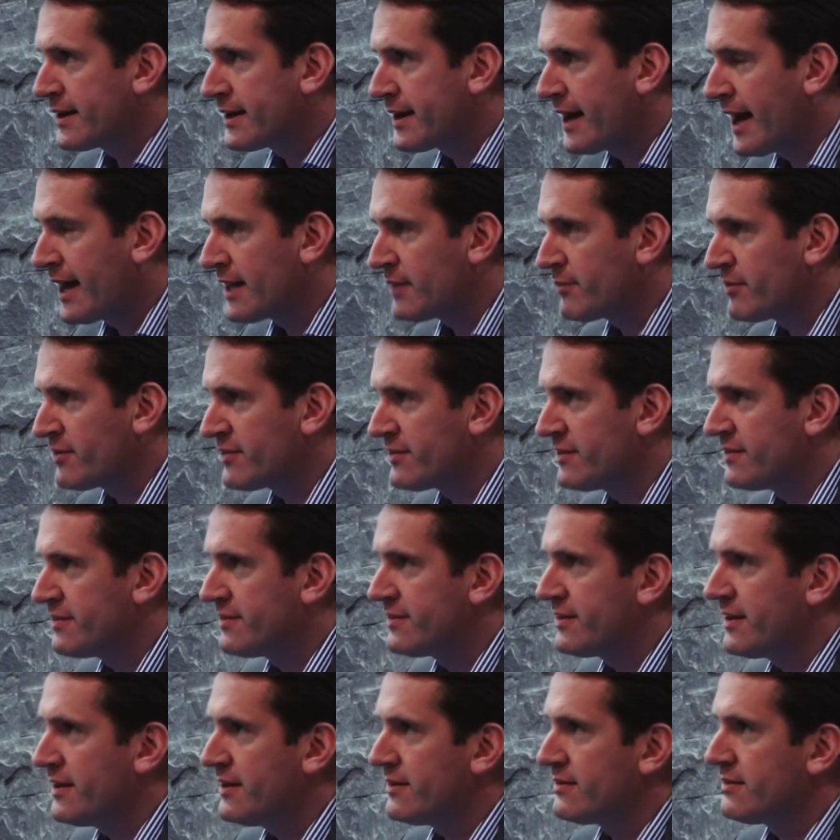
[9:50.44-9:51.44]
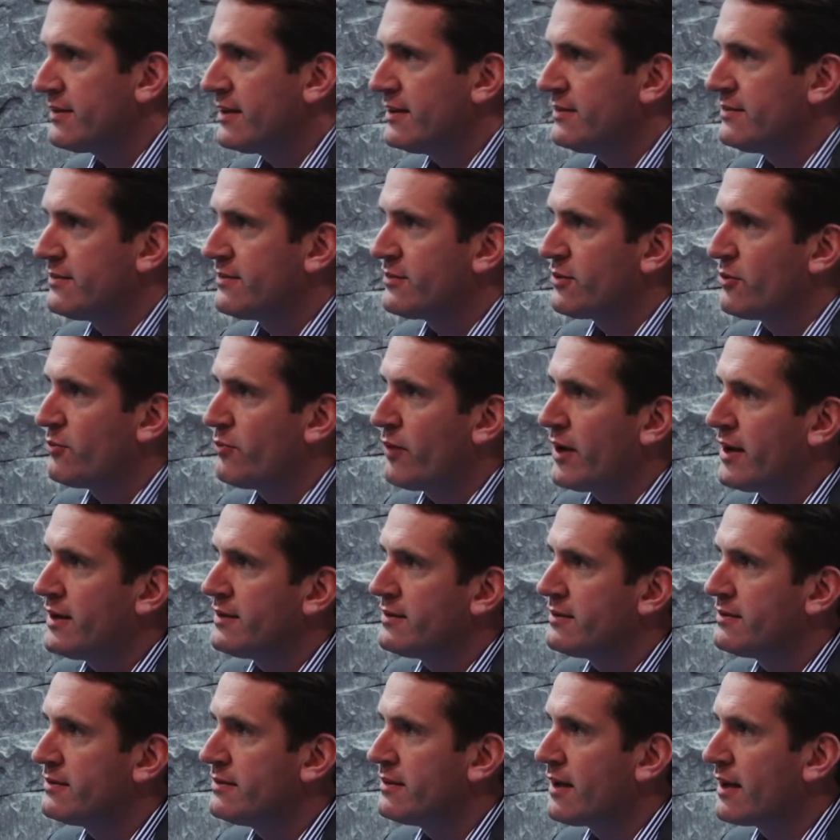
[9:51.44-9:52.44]
cannabis is in some
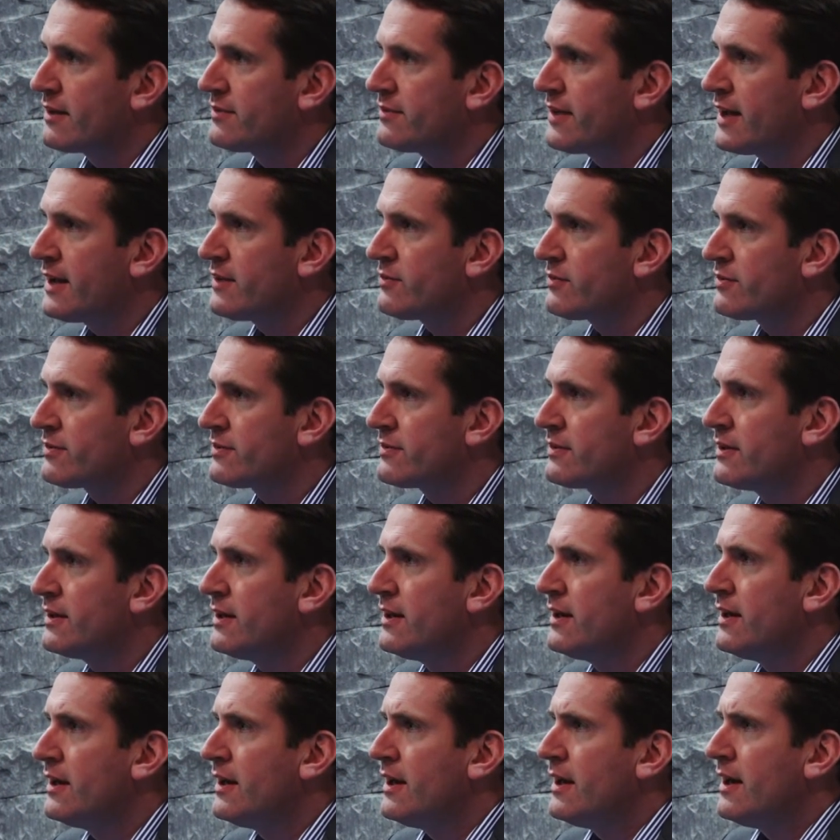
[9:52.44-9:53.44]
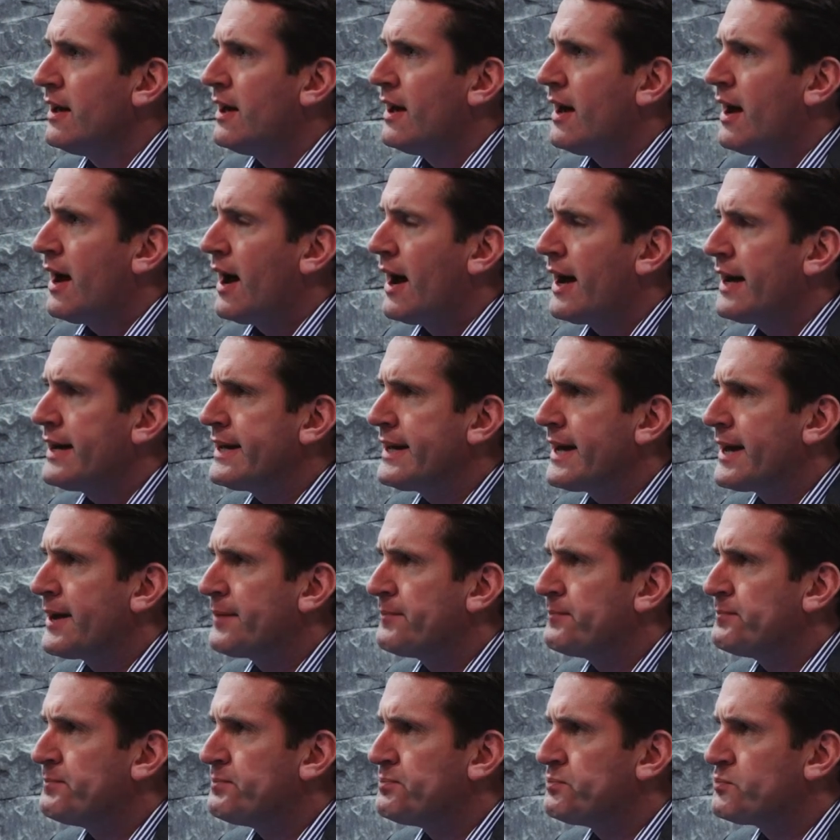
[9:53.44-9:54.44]
way not dangerous,
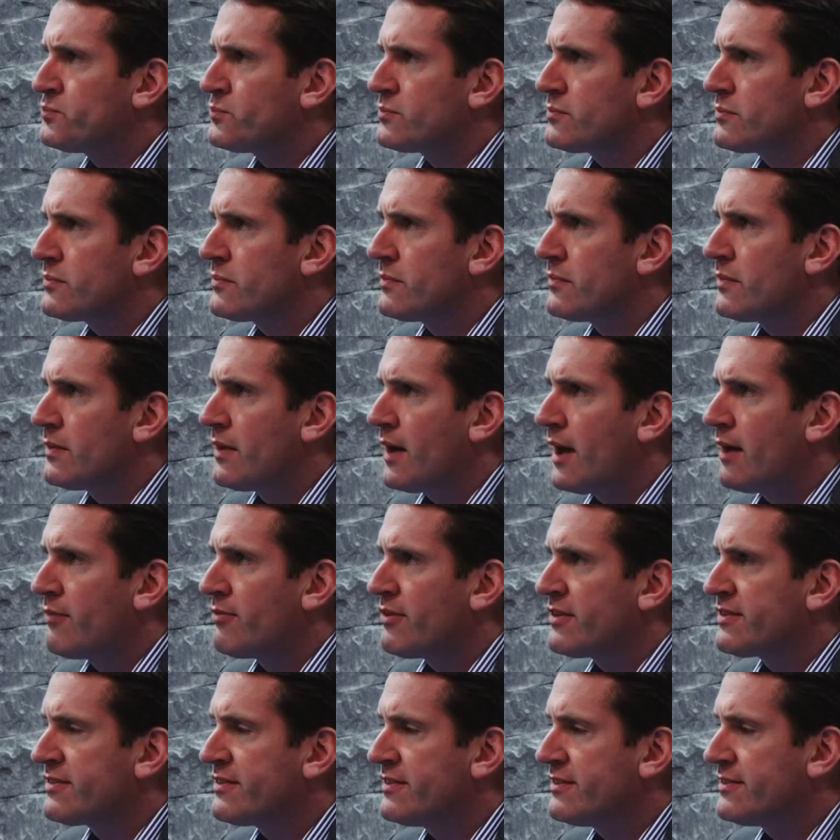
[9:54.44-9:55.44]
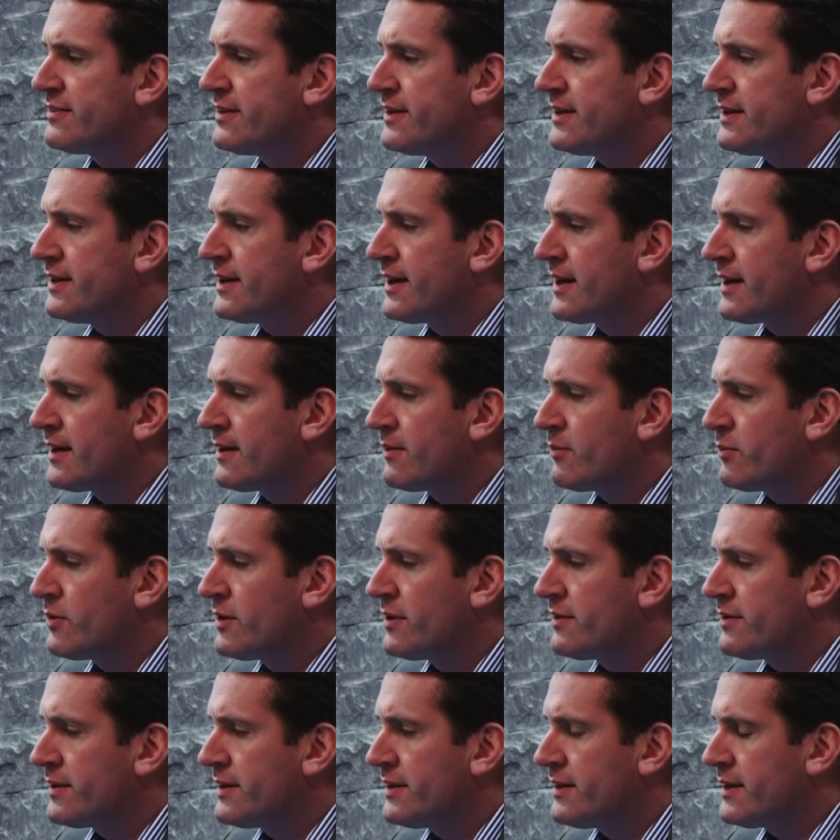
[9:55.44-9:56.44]
I visited
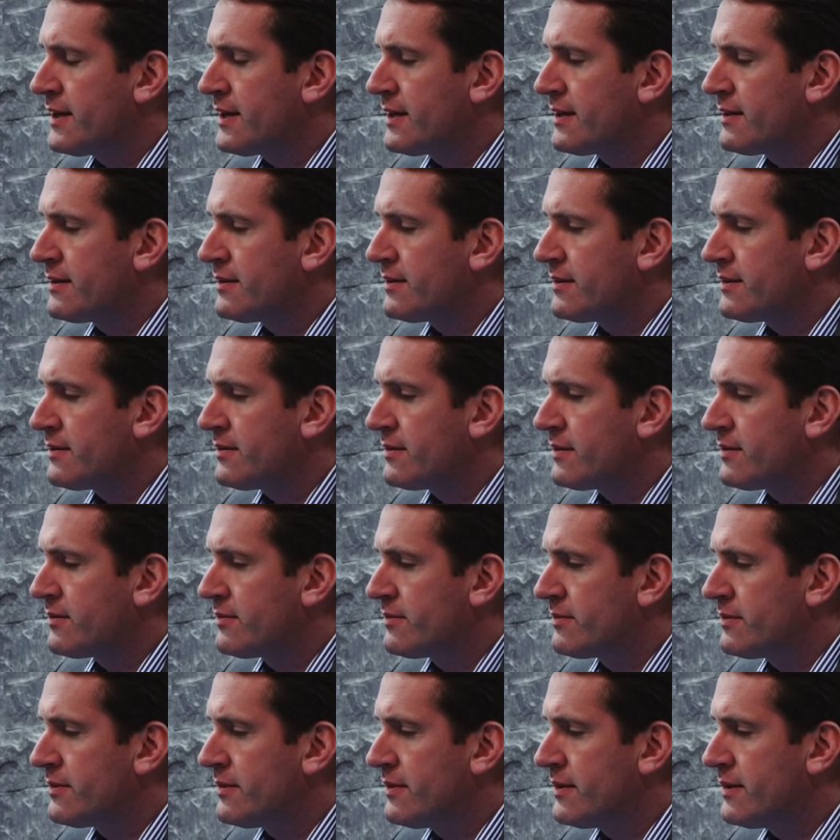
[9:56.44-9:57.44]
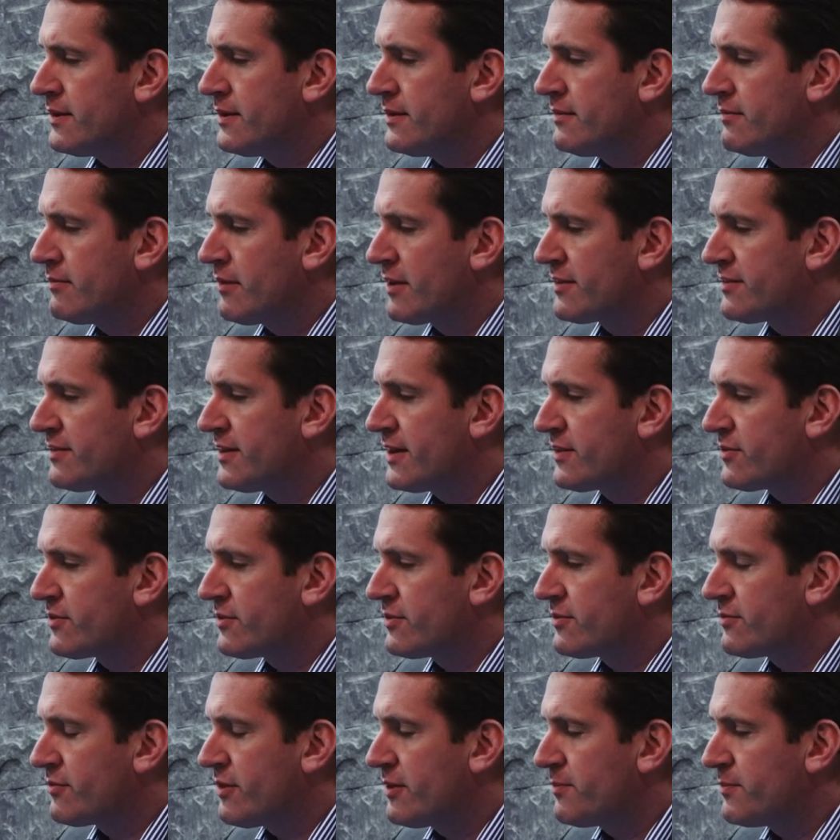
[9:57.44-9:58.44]
one of the the
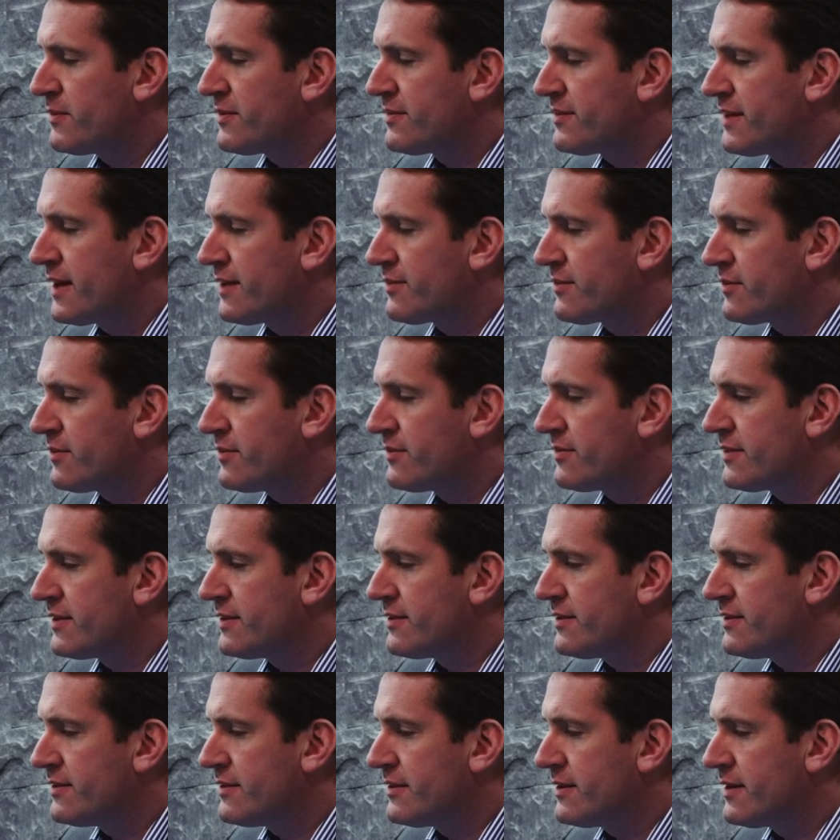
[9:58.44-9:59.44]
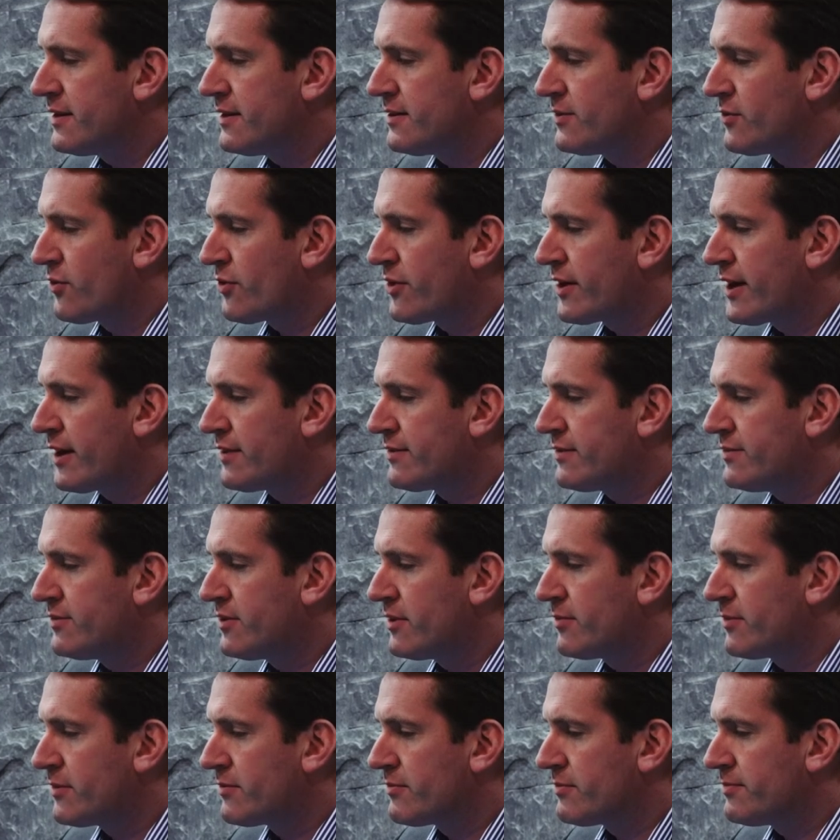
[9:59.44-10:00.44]
residential treatment centres in North County
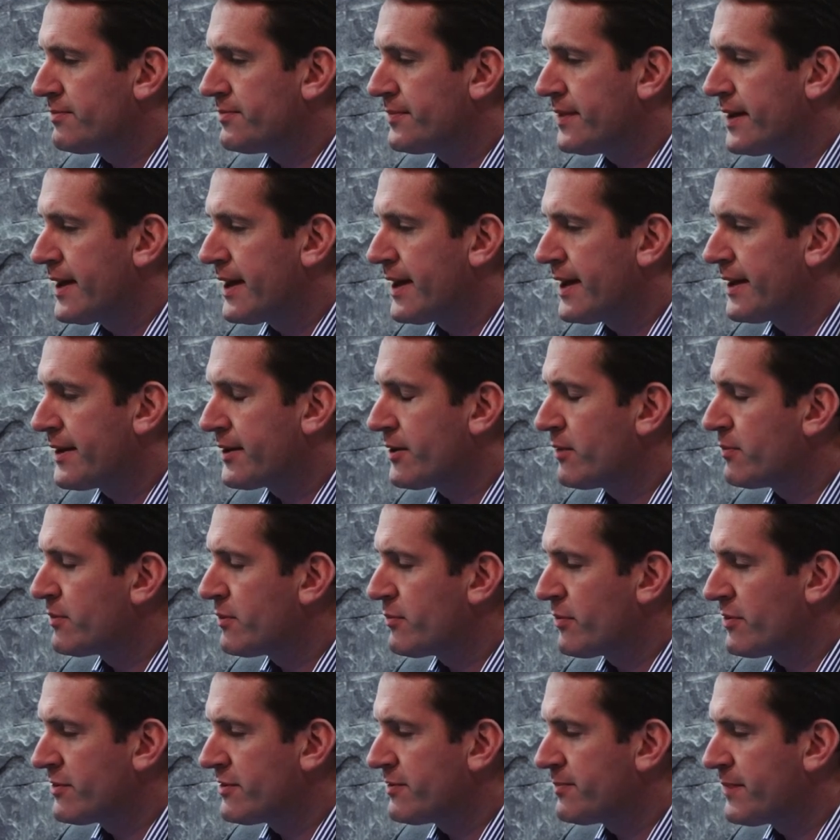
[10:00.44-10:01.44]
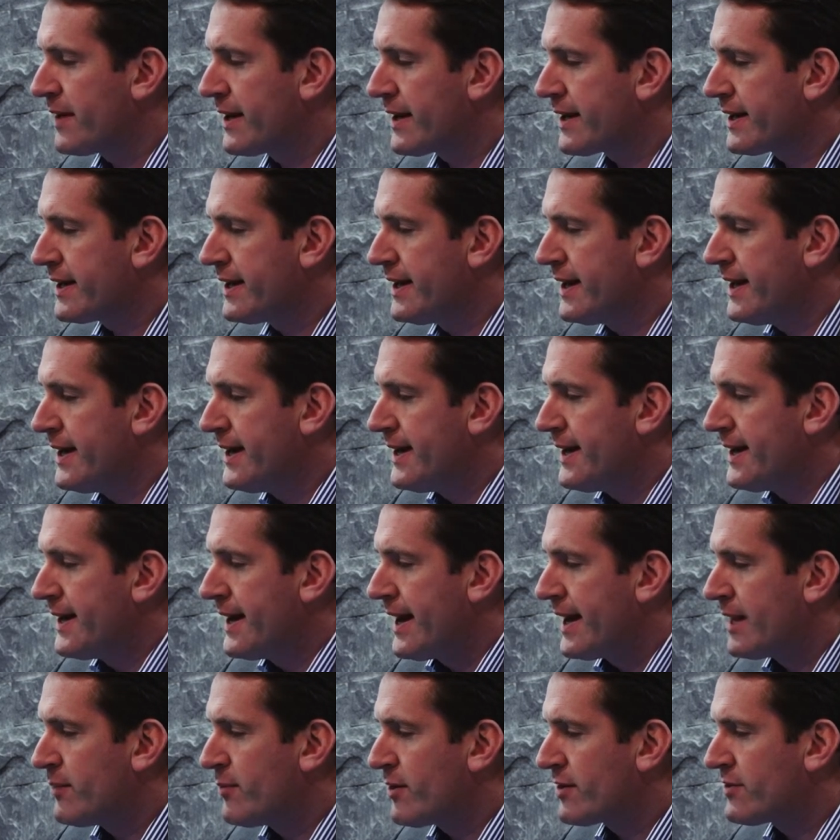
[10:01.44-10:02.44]
Dublin a couple of months back.
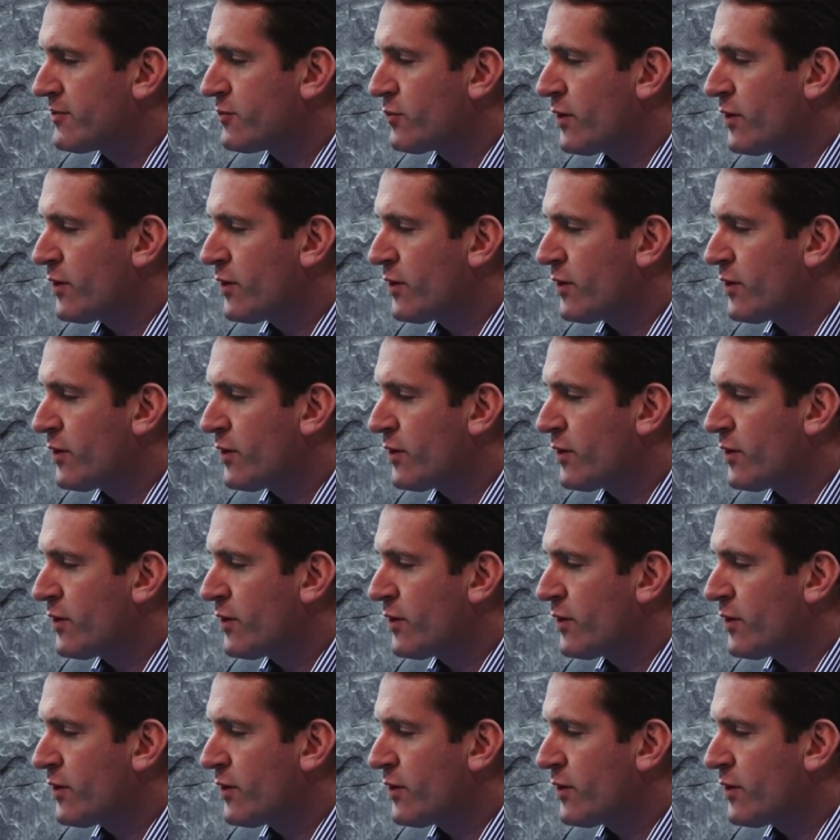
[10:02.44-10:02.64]
I met a